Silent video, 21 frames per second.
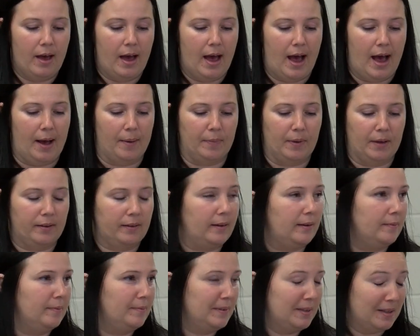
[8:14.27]
The
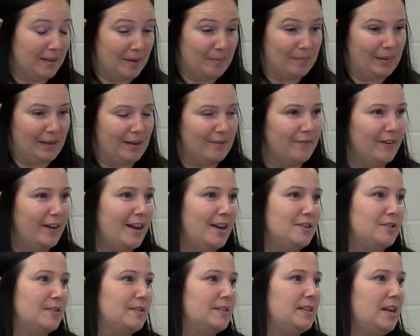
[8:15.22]
complete
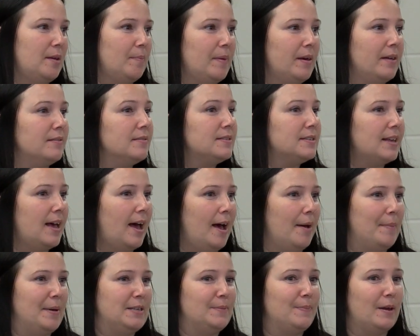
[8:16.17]
financial statements,
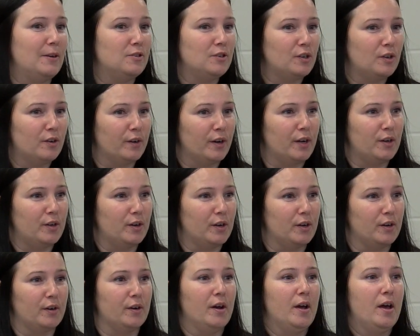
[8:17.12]
as mentioned, are in
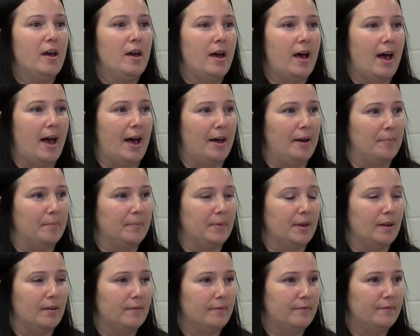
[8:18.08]
your
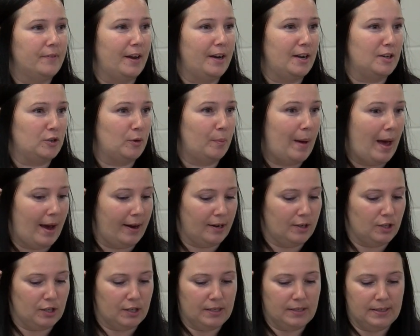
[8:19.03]
financial
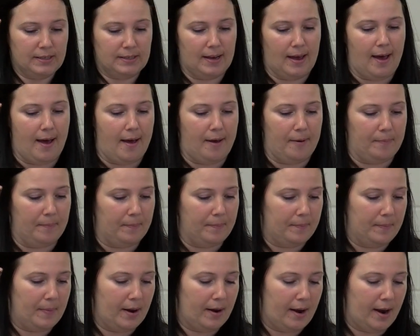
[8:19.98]
packages,
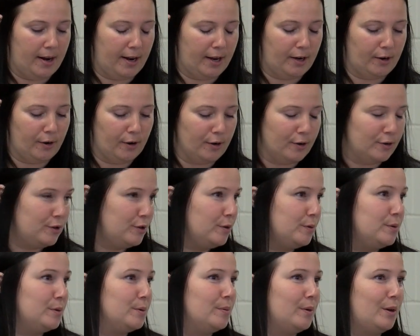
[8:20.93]
and I encourage you
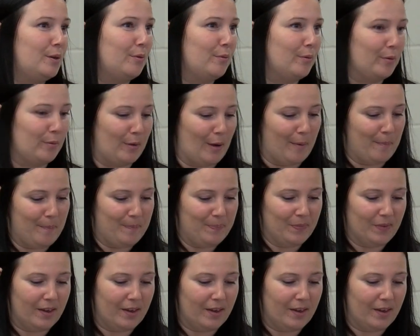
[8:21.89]
to read through them.